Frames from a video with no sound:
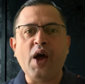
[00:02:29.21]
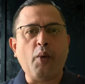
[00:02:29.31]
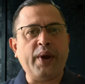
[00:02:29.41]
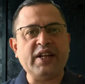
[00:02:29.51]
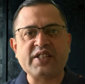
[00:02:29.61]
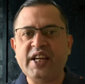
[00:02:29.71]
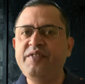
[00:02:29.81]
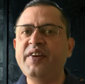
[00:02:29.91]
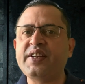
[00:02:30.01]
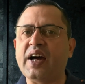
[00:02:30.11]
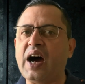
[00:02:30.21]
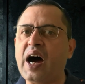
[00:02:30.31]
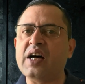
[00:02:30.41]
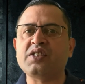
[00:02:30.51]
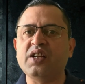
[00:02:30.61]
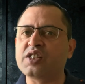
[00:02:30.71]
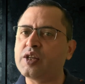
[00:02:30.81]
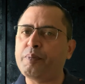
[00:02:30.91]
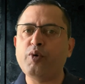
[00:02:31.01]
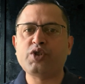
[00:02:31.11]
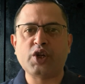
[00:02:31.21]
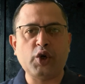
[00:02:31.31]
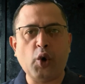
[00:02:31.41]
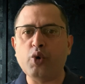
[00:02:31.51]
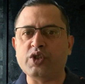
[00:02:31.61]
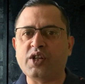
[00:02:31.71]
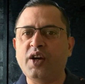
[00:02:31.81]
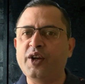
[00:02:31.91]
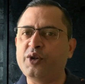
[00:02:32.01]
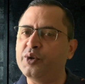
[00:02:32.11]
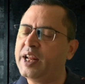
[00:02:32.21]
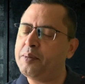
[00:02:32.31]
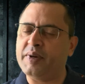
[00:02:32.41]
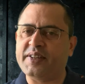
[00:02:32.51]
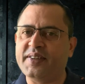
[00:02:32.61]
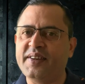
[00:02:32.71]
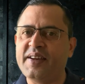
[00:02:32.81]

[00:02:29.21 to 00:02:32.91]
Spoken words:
when its inventor asked a supposed ghost to name it.